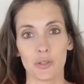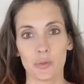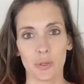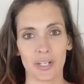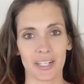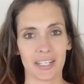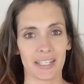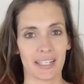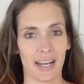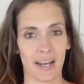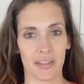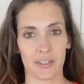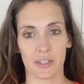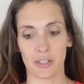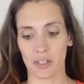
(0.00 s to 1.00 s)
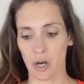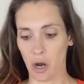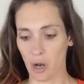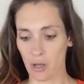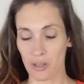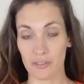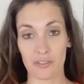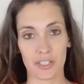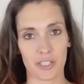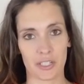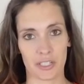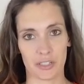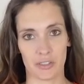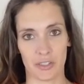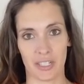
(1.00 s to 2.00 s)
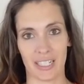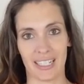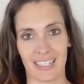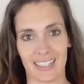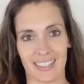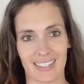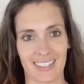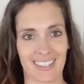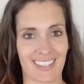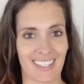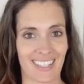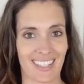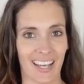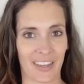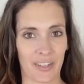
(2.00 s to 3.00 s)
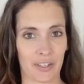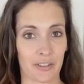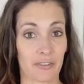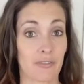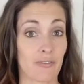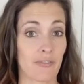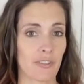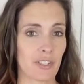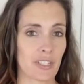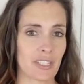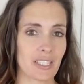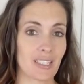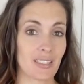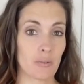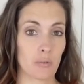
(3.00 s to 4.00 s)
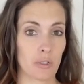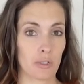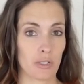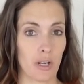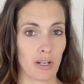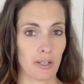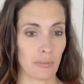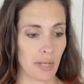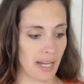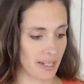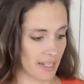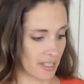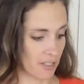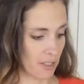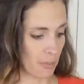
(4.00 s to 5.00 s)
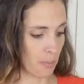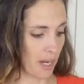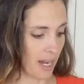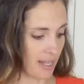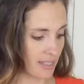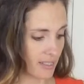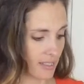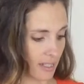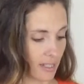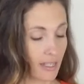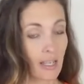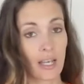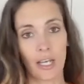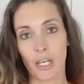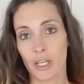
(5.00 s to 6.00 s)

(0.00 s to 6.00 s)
You want to gather all of your ingredients together. First thing that we'll talk about is your pasta.